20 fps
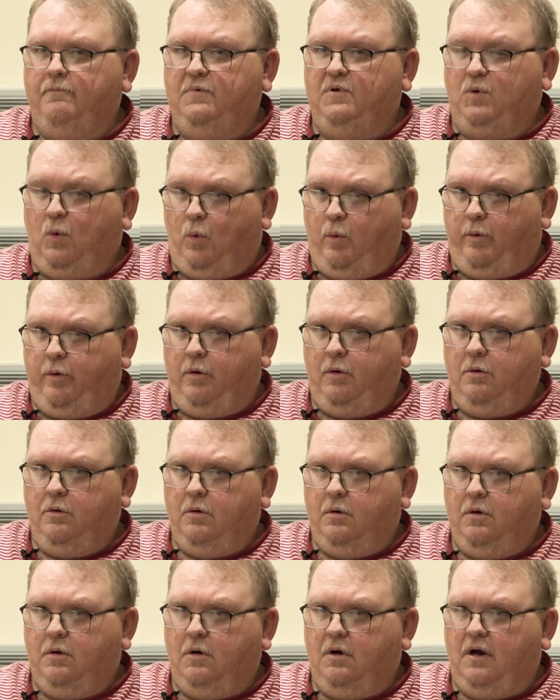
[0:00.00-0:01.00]

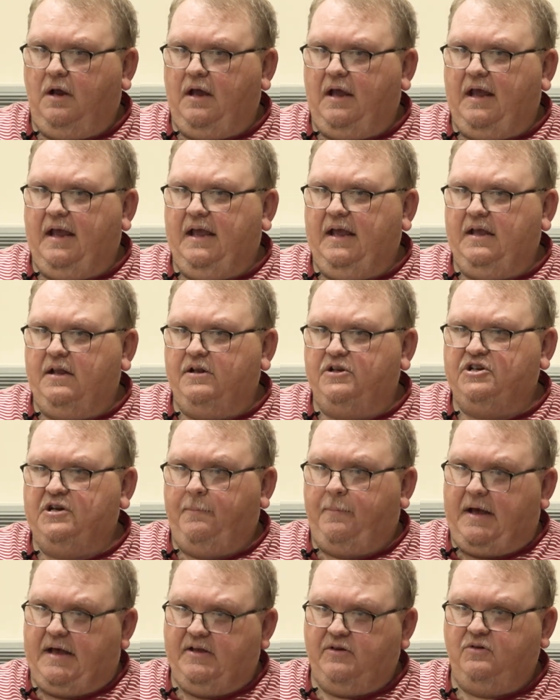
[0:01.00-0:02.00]
daughter, and she
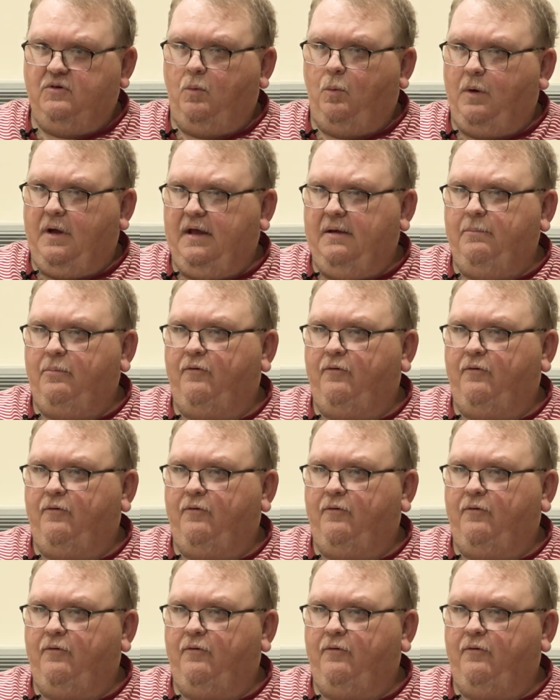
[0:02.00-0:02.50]
passed away